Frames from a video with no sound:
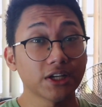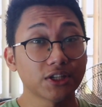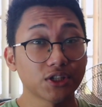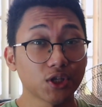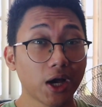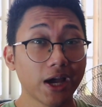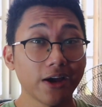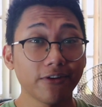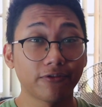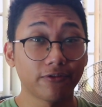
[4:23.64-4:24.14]

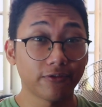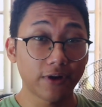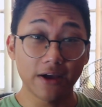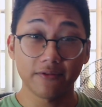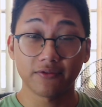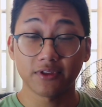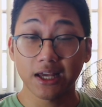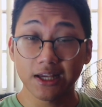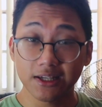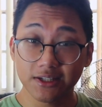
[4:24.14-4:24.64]
so I have
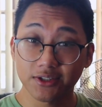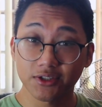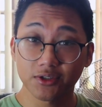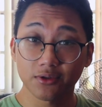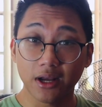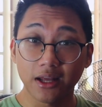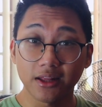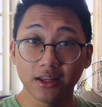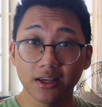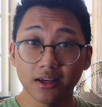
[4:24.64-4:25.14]
5 tests
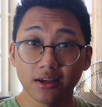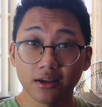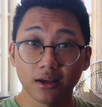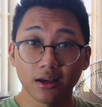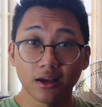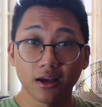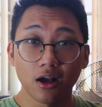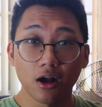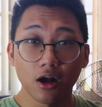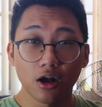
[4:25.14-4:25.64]
ready,
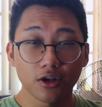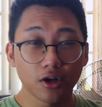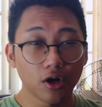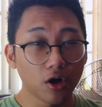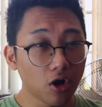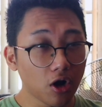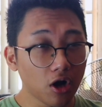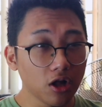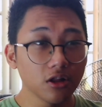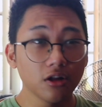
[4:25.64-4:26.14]

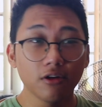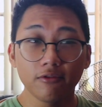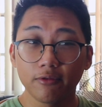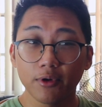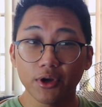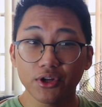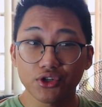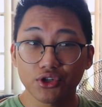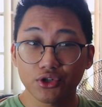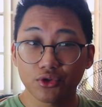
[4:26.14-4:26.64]
all of
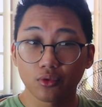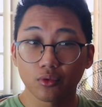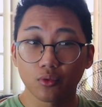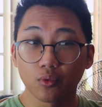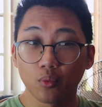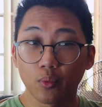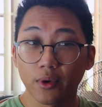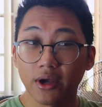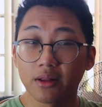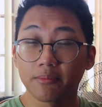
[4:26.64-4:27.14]
which
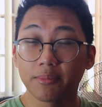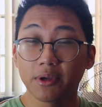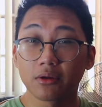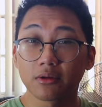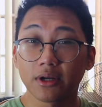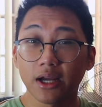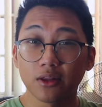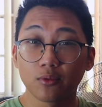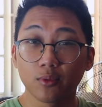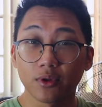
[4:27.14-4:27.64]
will be
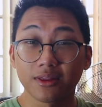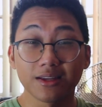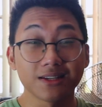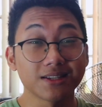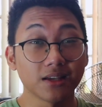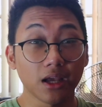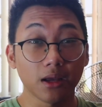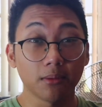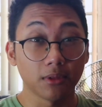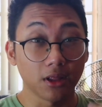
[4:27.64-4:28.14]
read with the
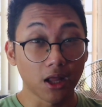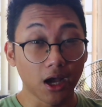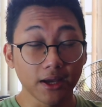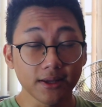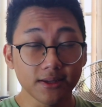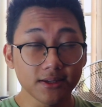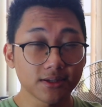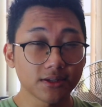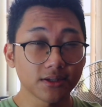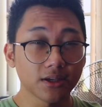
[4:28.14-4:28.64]
same
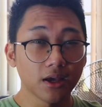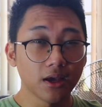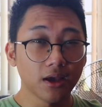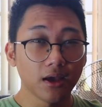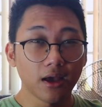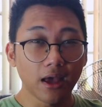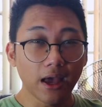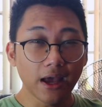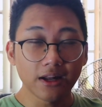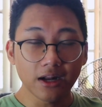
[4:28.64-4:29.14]
lines,
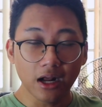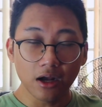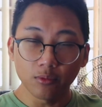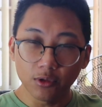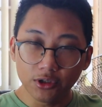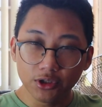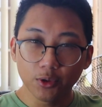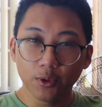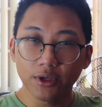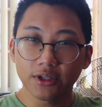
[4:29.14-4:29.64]
and I
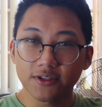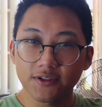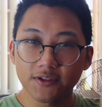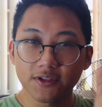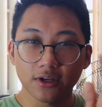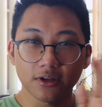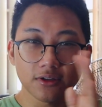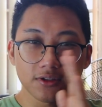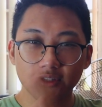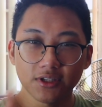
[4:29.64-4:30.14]
will do it
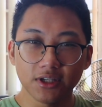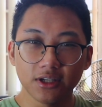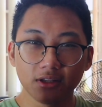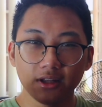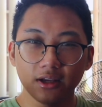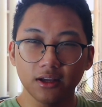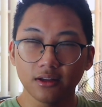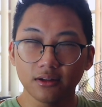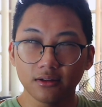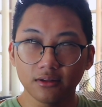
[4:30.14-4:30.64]

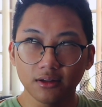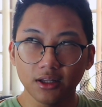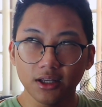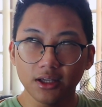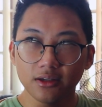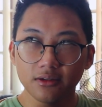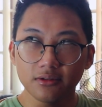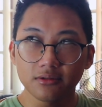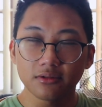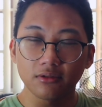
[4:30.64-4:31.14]

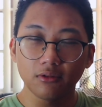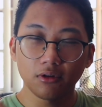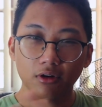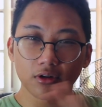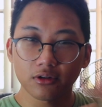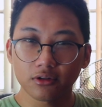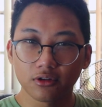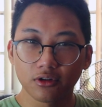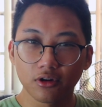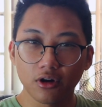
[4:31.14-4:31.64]
succeedingly
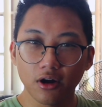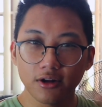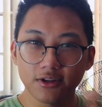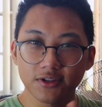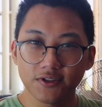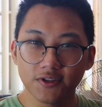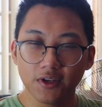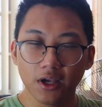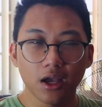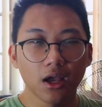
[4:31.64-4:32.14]
or
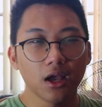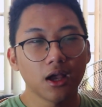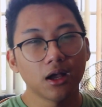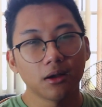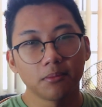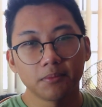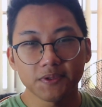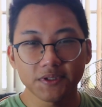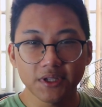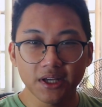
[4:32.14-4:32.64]

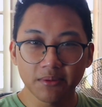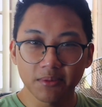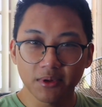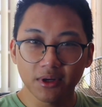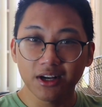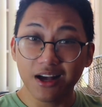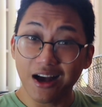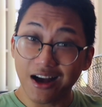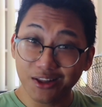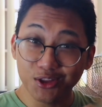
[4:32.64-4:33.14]
basta
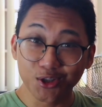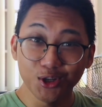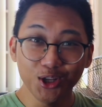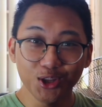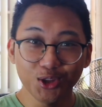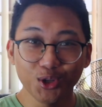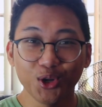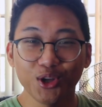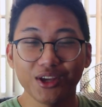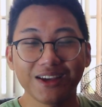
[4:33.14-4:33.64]

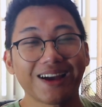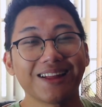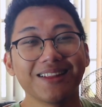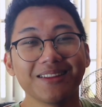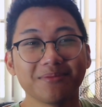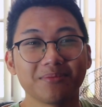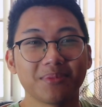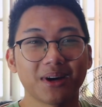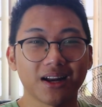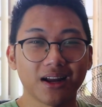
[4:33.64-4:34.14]
magkakatuloy-tuloy
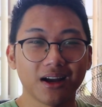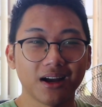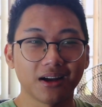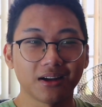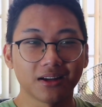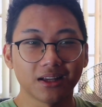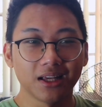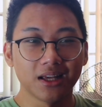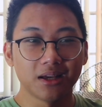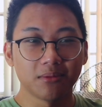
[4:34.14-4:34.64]
yan
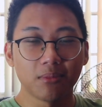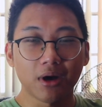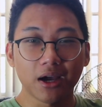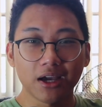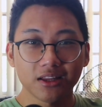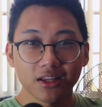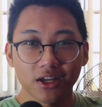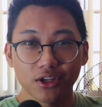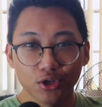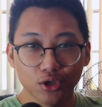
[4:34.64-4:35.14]
para
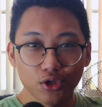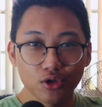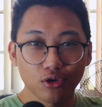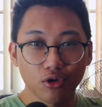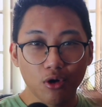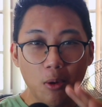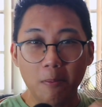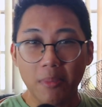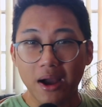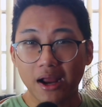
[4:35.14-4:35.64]
makita nyo yung
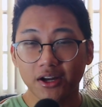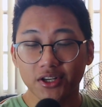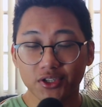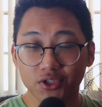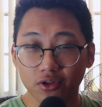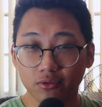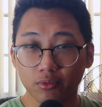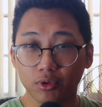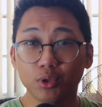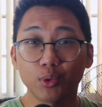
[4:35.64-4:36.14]

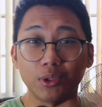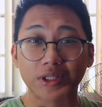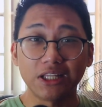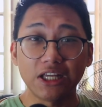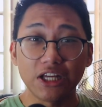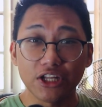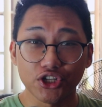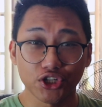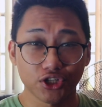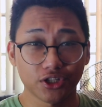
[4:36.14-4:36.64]
comparison between
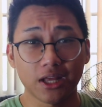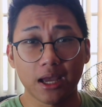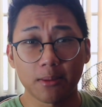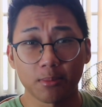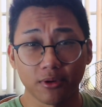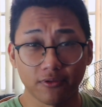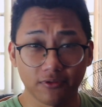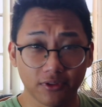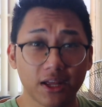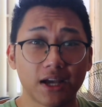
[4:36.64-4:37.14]
each
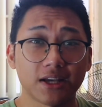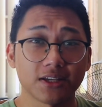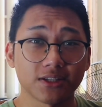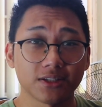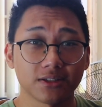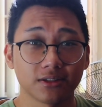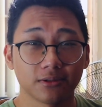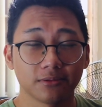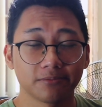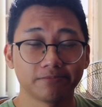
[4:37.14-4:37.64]
type of test.